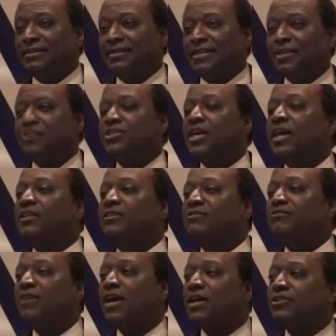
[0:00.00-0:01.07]
Their
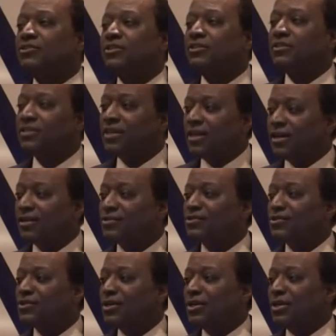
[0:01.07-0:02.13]
satisfaction,
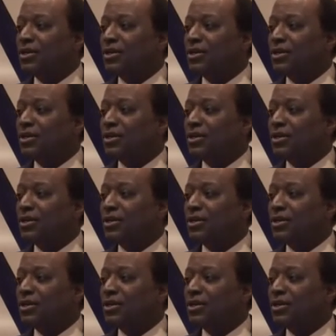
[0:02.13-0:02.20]
yes,